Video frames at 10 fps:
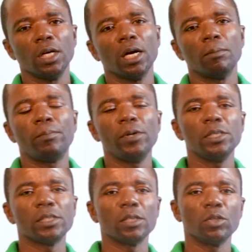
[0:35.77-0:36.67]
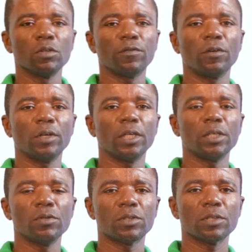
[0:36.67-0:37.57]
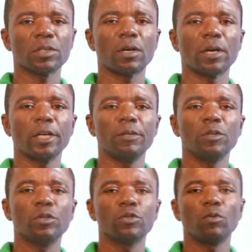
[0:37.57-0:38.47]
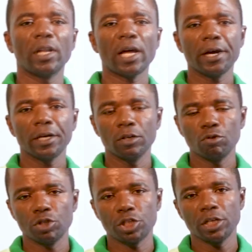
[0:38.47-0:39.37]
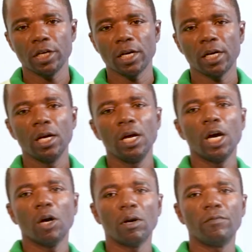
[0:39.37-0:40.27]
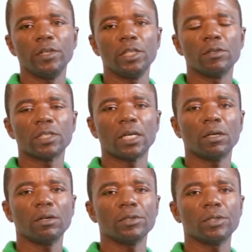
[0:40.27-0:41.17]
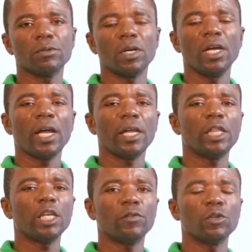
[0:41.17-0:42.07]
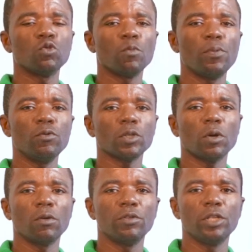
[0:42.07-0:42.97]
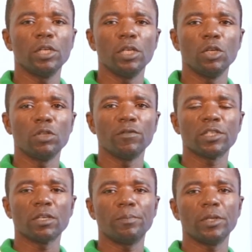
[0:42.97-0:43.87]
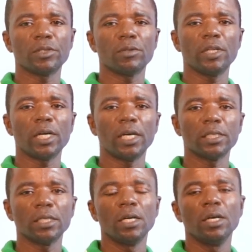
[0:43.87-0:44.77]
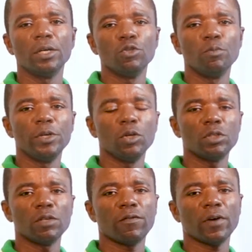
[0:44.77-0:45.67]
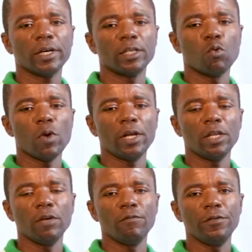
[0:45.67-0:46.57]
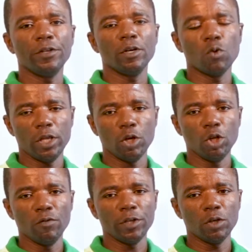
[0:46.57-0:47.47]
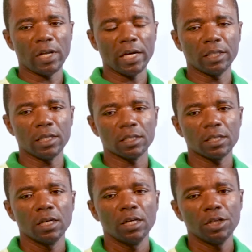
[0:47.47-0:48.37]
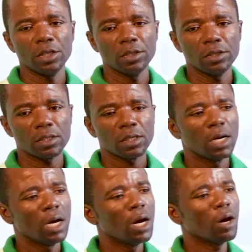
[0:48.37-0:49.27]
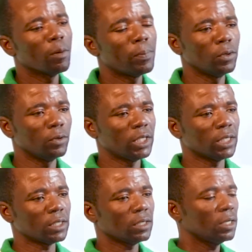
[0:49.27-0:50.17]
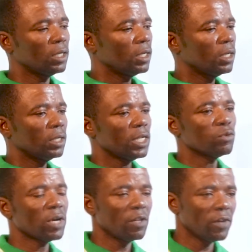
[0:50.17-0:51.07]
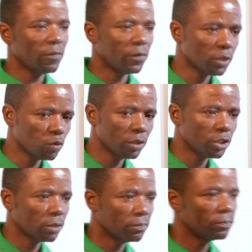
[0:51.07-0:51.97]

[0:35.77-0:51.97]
And please don't forget to subscribe, to like, to share our videos, and also endeavor to put on the notification bell so that you'll be notified when a new video like this is uploaded. Let's look at the very first question.